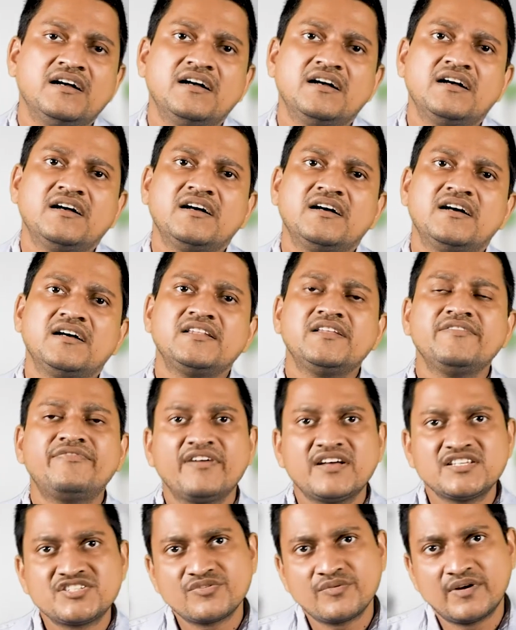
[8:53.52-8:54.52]
The
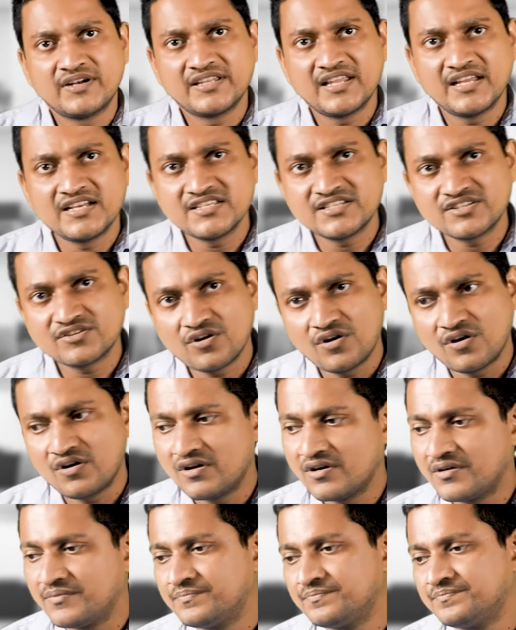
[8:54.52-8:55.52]
first one, that is
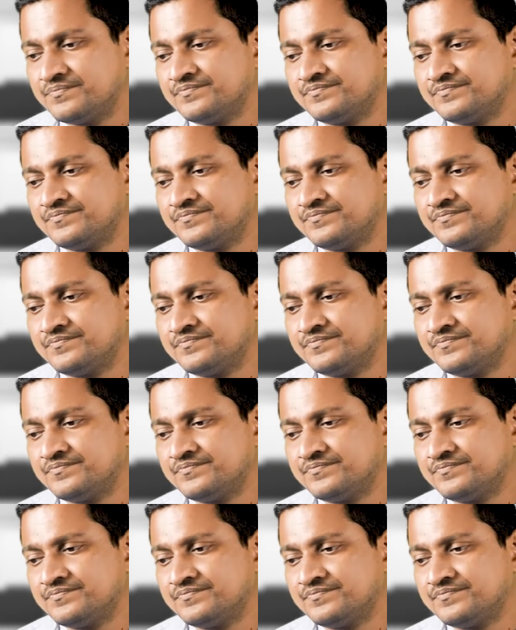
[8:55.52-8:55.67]
called